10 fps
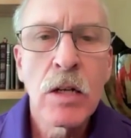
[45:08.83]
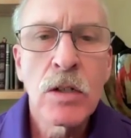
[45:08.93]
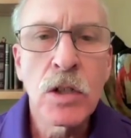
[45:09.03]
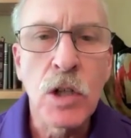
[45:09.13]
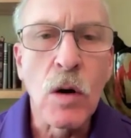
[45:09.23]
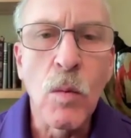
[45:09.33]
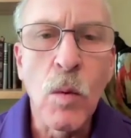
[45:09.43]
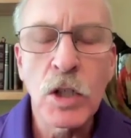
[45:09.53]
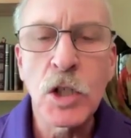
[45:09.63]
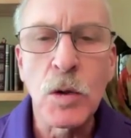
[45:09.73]
So
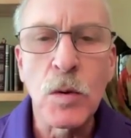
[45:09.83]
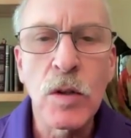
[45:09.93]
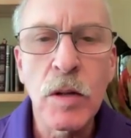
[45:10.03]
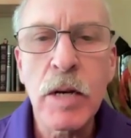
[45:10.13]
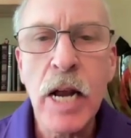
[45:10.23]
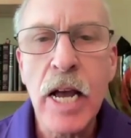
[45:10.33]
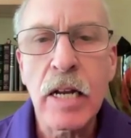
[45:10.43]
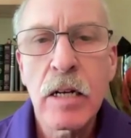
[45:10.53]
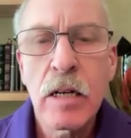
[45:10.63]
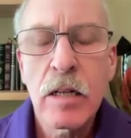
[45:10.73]
once you
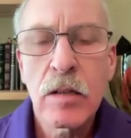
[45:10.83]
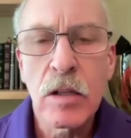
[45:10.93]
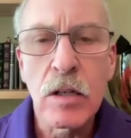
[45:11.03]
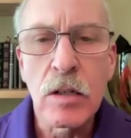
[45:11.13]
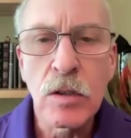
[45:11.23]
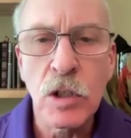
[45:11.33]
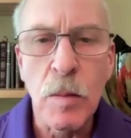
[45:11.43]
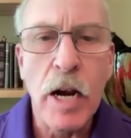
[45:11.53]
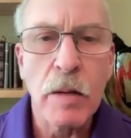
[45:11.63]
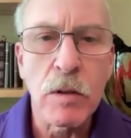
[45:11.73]
eliminate the
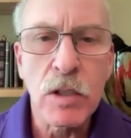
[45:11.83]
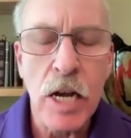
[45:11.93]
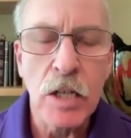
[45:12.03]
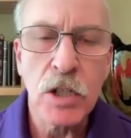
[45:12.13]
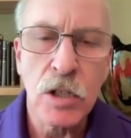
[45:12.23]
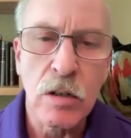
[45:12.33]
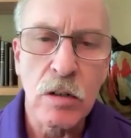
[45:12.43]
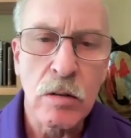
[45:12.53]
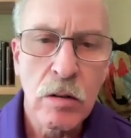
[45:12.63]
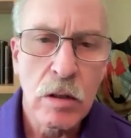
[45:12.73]
somatic
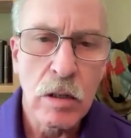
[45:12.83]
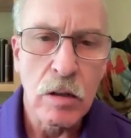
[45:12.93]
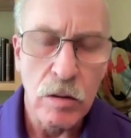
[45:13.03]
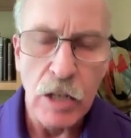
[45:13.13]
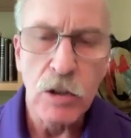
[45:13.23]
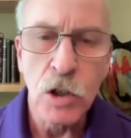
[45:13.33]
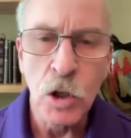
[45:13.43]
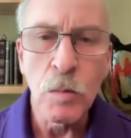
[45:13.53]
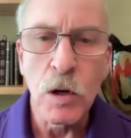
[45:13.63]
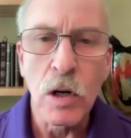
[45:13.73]
mutation or that
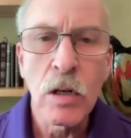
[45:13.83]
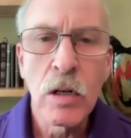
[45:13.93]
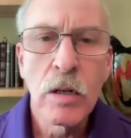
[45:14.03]
tumor,